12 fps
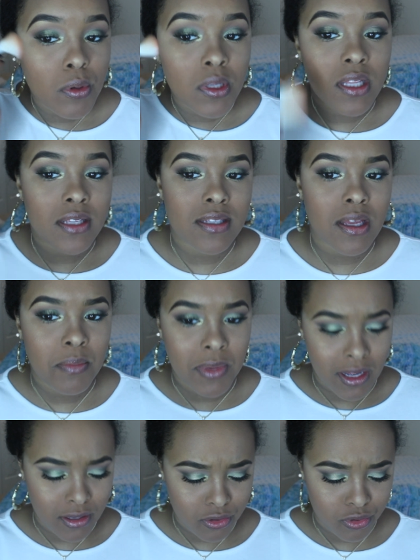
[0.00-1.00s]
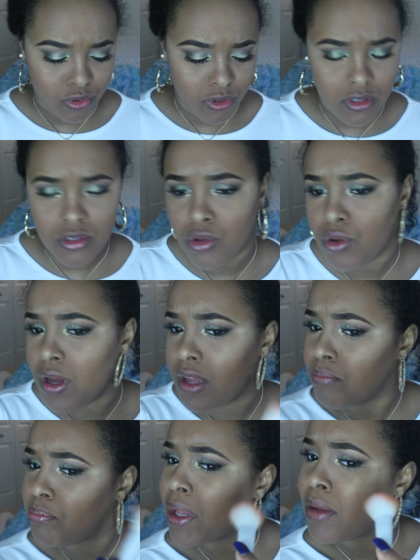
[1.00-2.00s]
That same contour, so
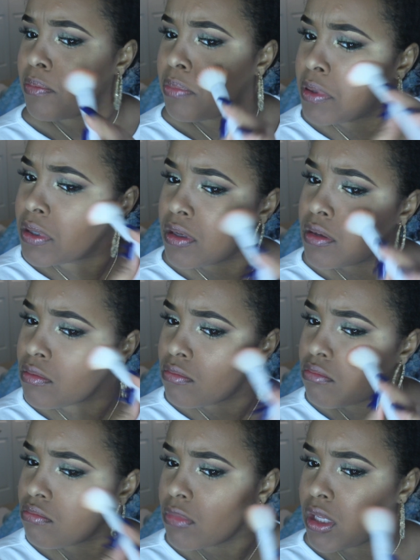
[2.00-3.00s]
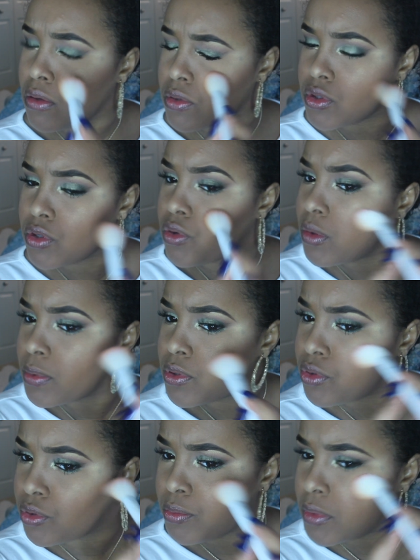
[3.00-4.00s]
I'm not putting, it don't show up as
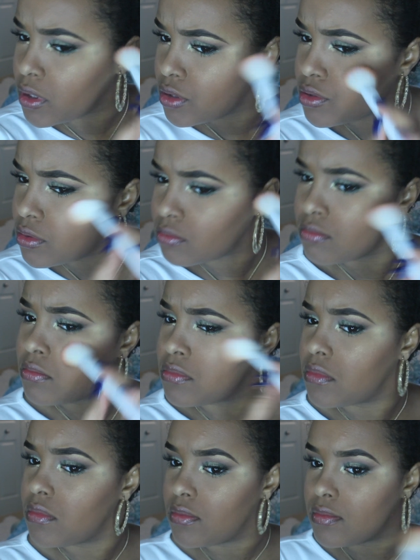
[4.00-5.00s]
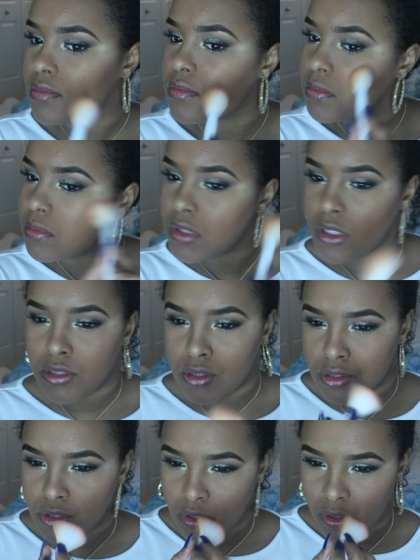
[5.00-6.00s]
too much. You
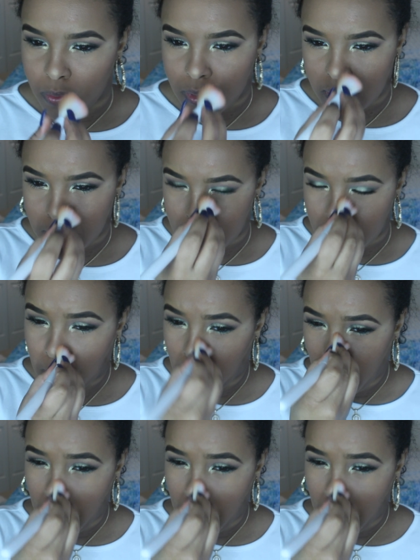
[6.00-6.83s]
just show it with color.